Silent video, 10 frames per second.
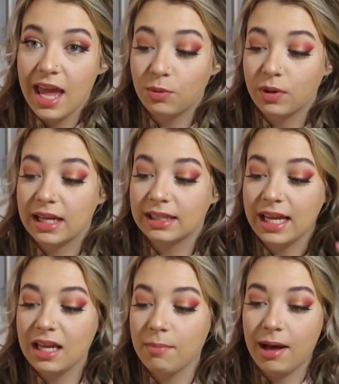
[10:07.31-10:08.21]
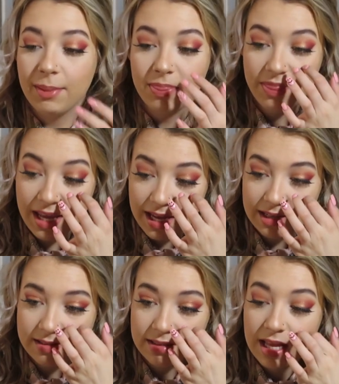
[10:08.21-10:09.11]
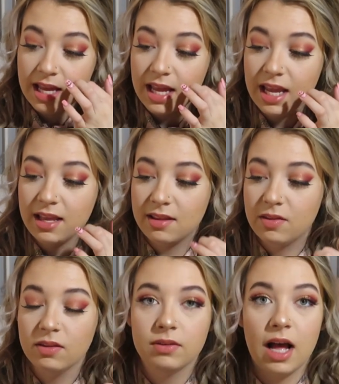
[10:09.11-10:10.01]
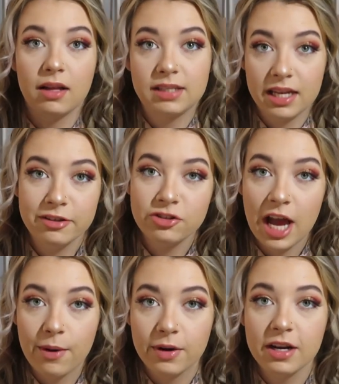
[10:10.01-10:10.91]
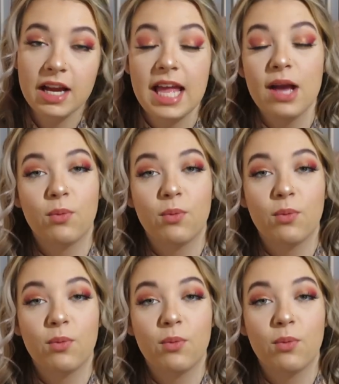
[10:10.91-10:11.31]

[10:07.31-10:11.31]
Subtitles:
And what I like about this is I'll take a shower.